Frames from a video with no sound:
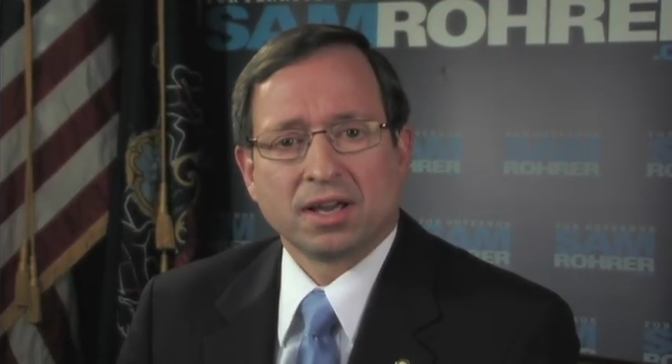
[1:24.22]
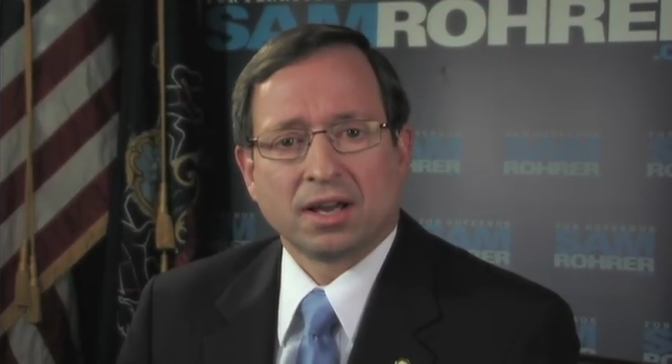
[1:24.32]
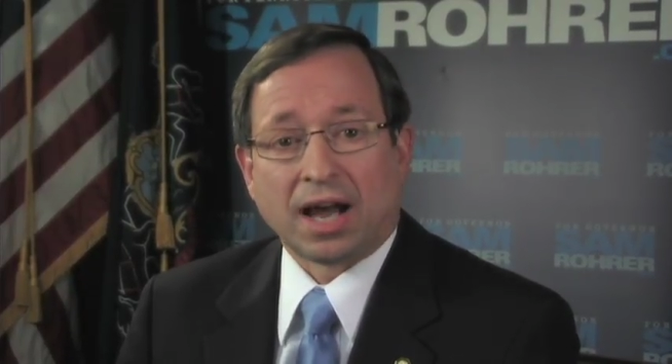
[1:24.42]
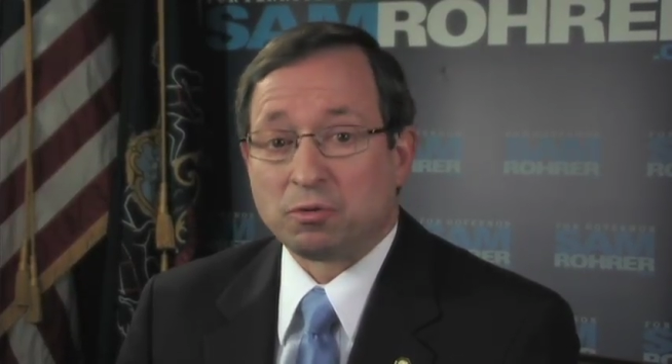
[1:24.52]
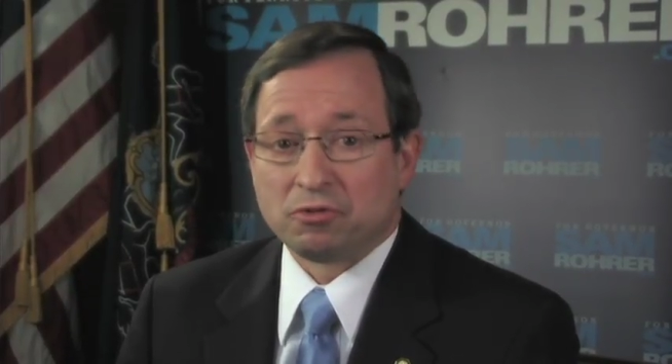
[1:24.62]

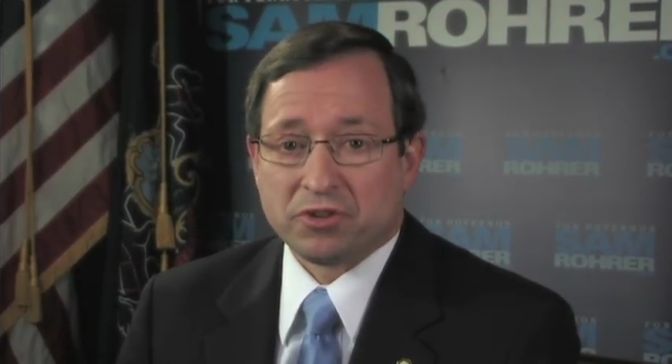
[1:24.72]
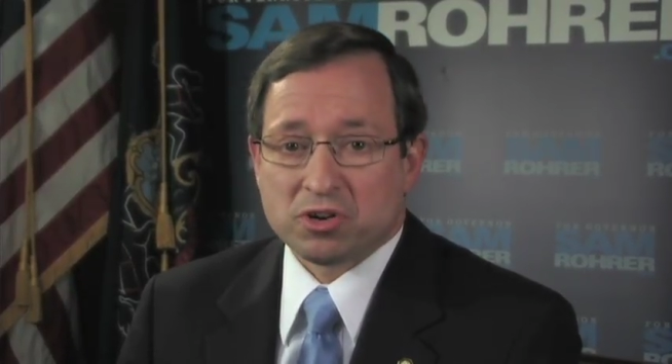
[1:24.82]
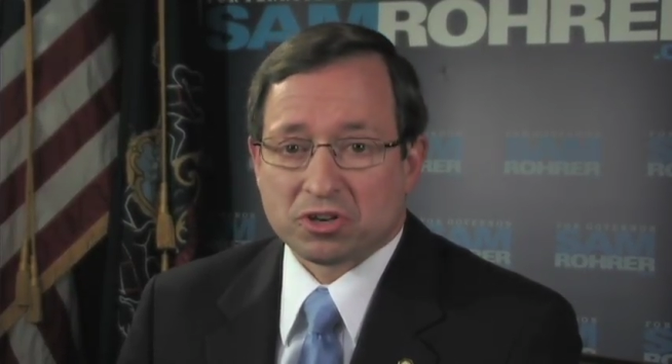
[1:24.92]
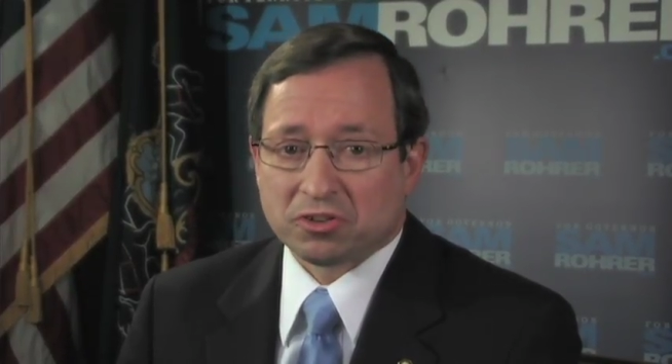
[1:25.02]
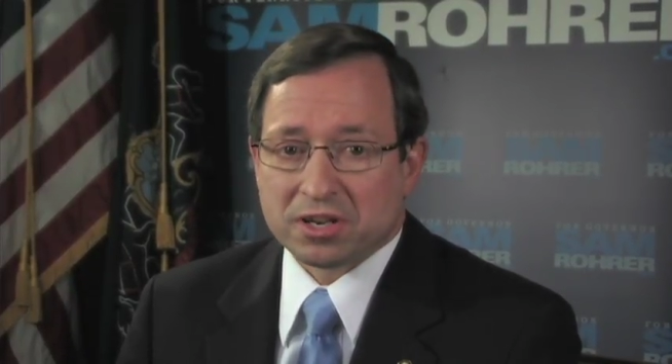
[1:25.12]
I will
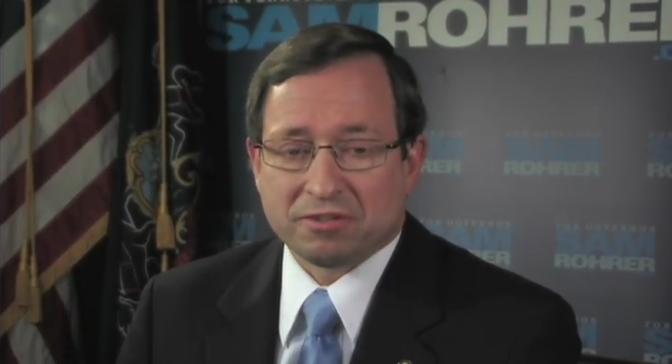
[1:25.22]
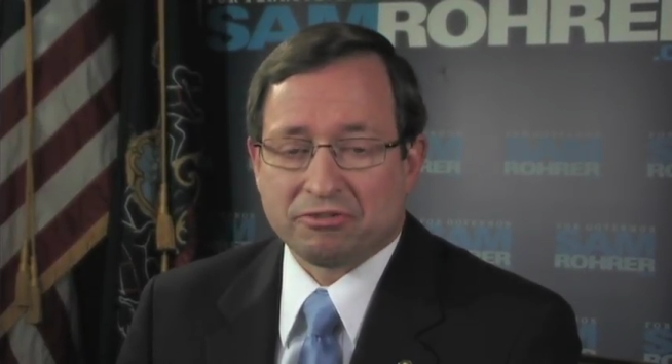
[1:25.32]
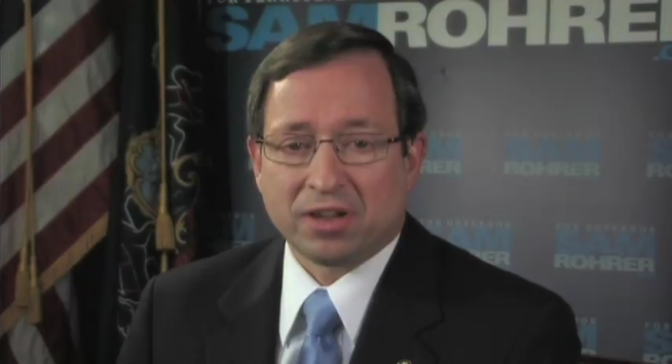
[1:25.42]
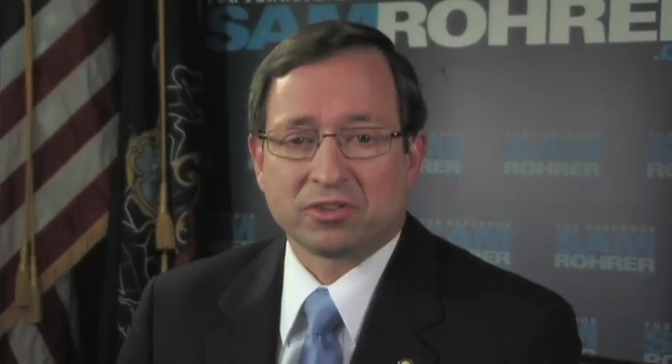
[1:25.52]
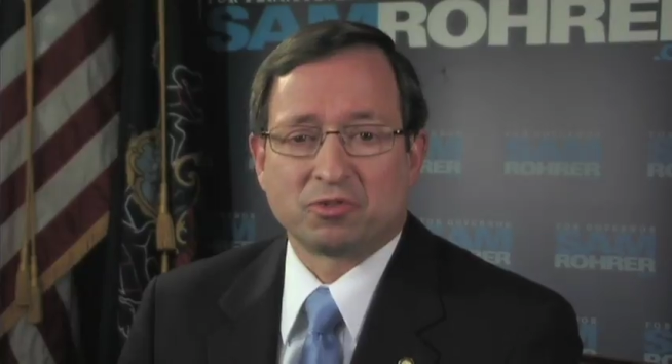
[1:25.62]
vigorously
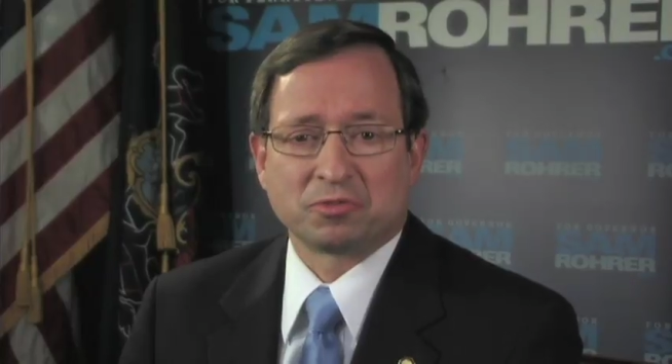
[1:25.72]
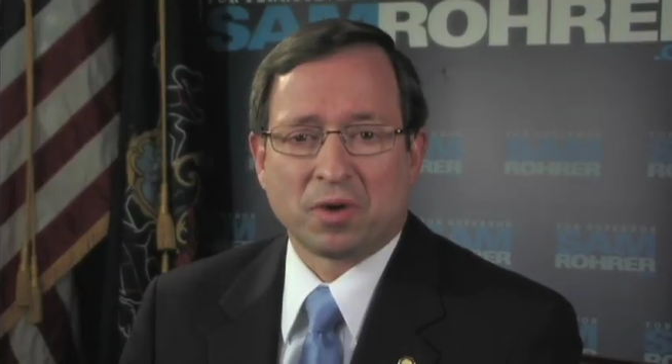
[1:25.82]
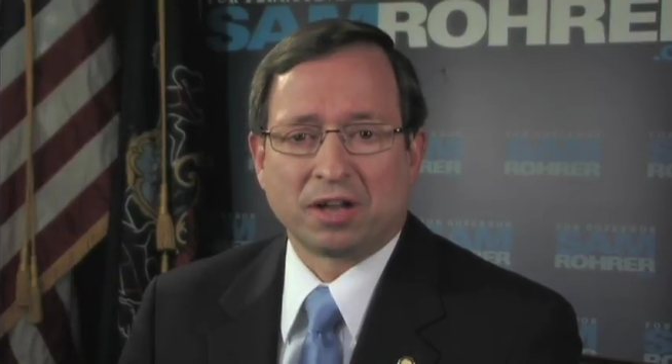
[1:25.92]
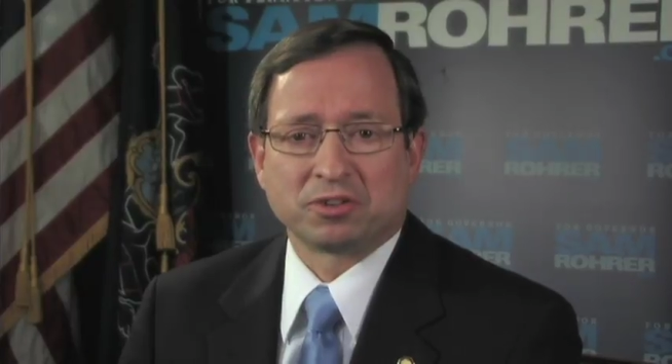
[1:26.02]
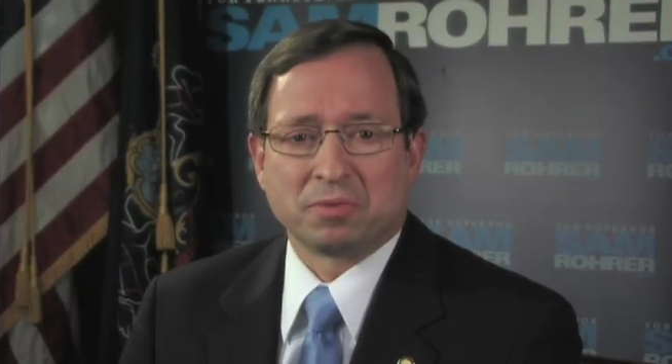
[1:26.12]
defend the
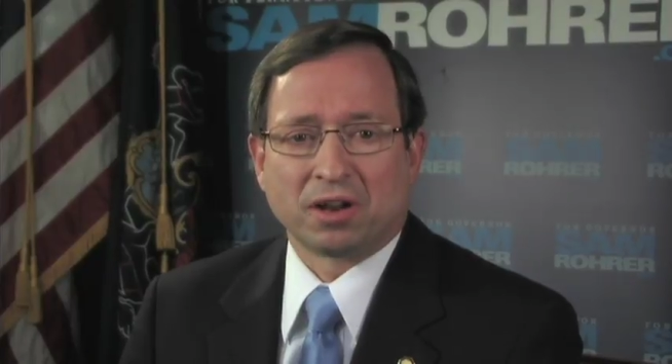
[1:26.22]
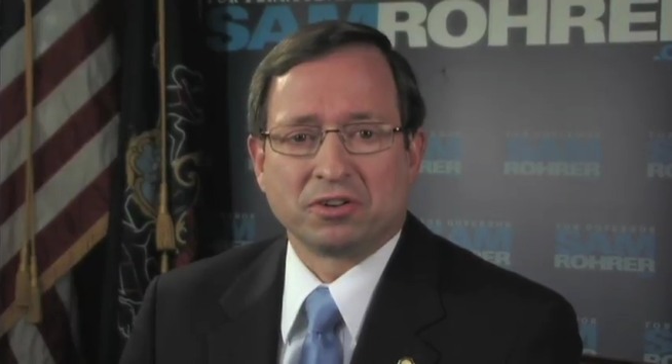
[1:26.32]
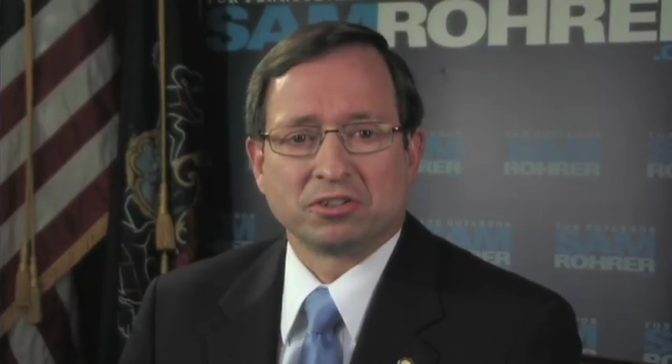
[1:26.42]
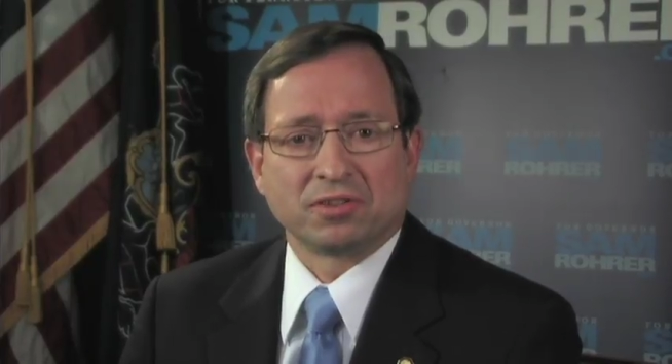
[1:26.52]
responsibilities